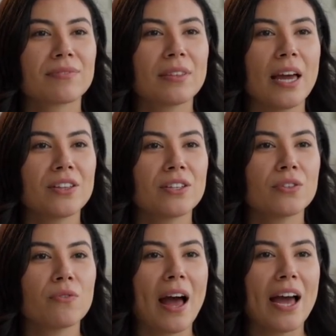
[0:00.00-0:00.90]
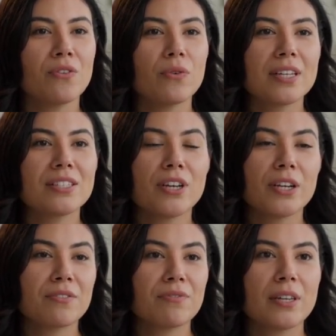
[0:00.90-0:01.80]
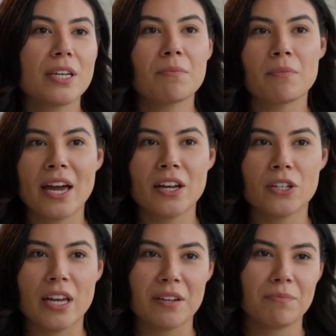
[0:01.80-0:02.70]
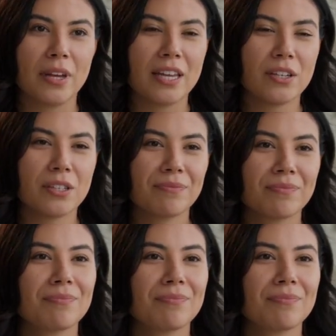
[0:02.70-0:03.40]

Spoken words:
I just gradually started feeling better and better.